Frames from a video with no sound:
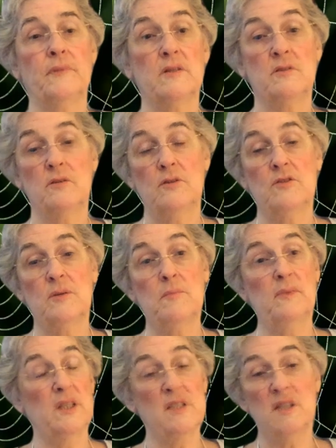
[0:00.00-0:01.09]
So there's some
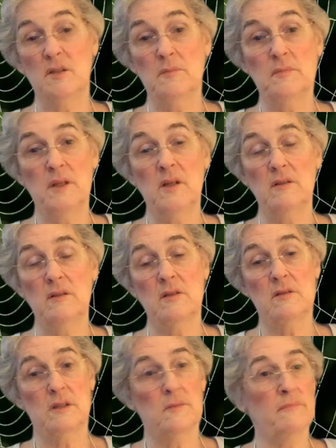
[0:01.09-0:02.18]
alyssum, and
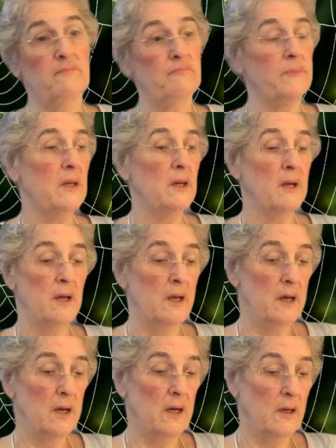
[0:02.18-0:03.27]
there's some
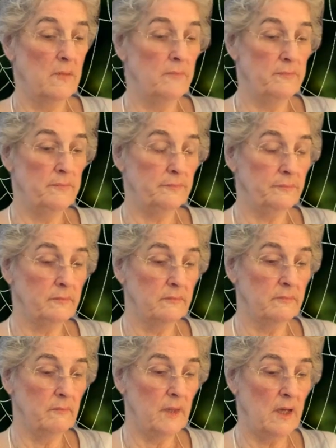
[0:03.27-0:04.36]
uh,
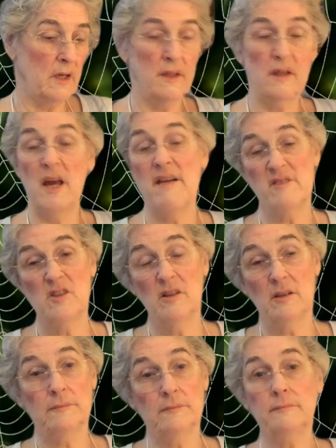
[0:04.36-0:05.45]

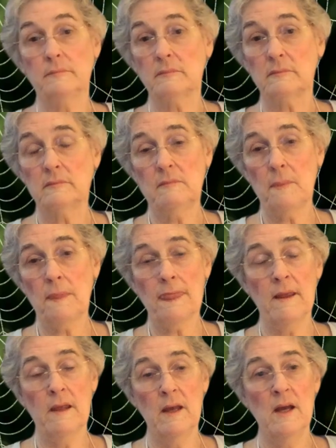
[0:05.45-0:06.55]
lavender,
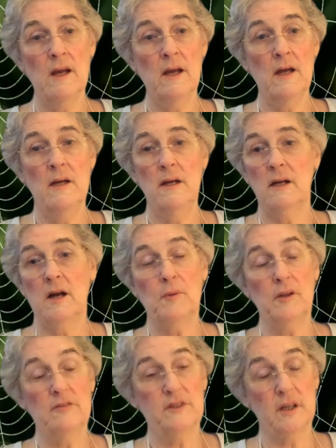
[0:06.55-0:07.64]
a
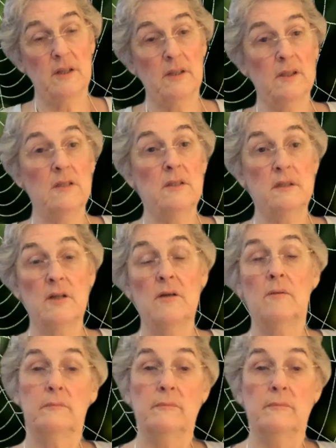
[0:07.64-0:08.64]
couple of succulents that are